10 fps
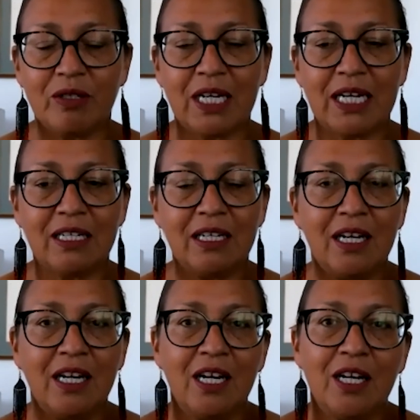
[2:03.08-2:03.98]
that.
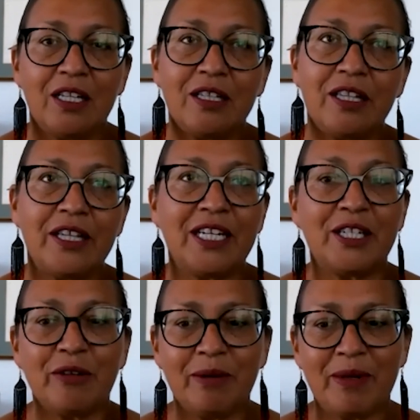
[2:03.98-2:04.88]
The thing
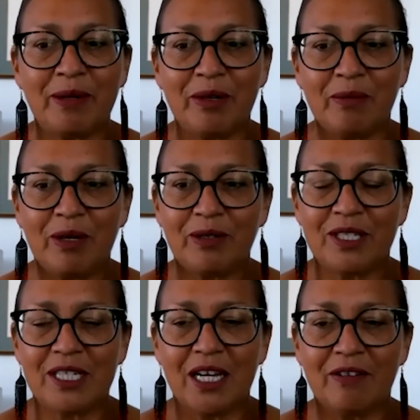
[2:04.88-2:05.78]
to remember about
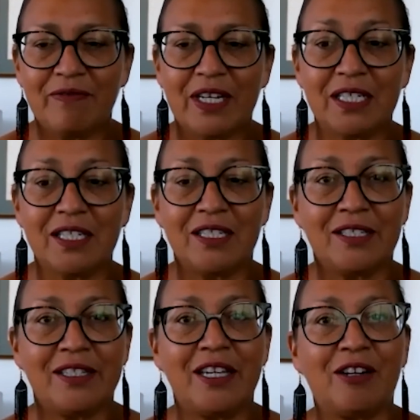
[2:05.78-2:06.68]
side effects is
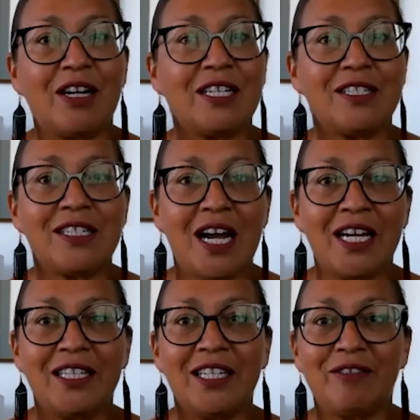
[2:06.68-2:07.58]
they're a
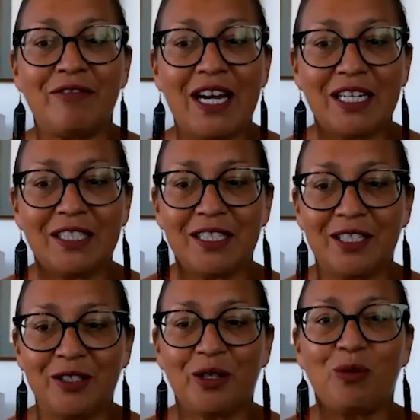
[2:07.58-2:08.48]
sign that the
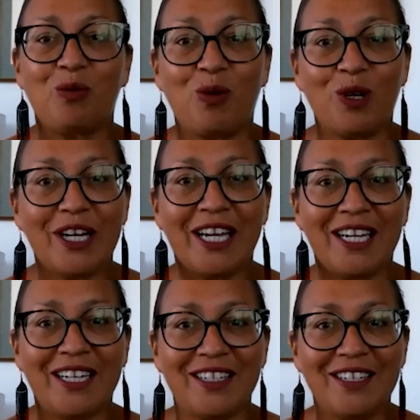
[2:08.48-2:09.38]
vaccines are
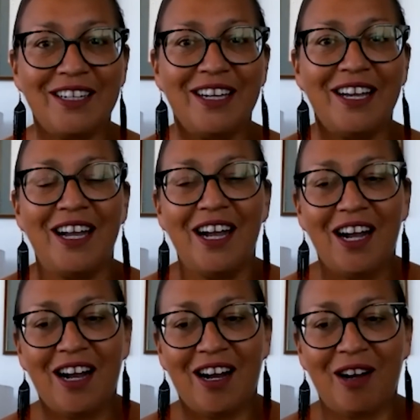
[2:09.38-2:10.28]
working.
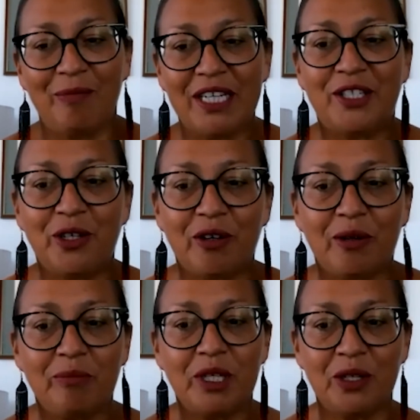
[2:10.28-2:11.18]
It's your
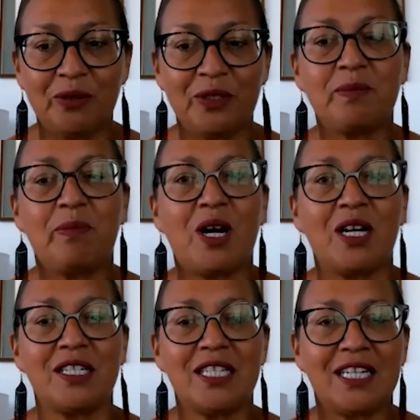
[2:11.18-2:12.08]
immune
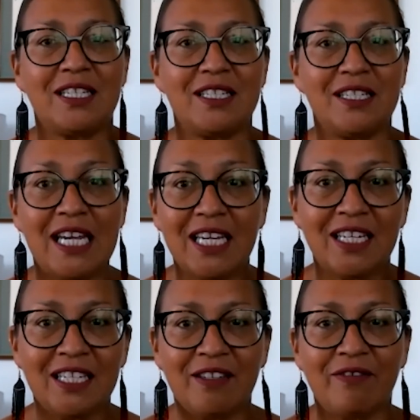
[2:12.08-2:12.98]
response that's taken in